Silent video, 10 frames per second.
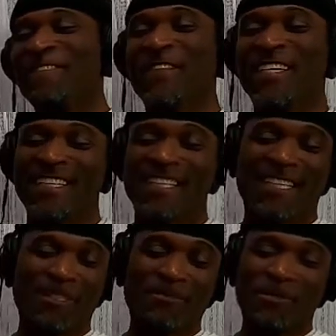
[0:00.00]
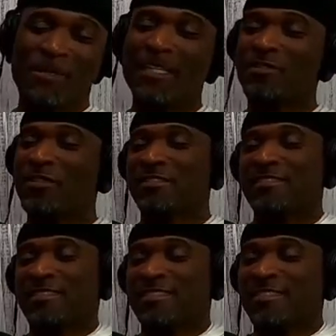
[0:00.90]
but um, it's
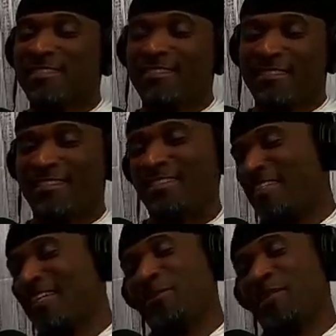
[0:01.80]
just, I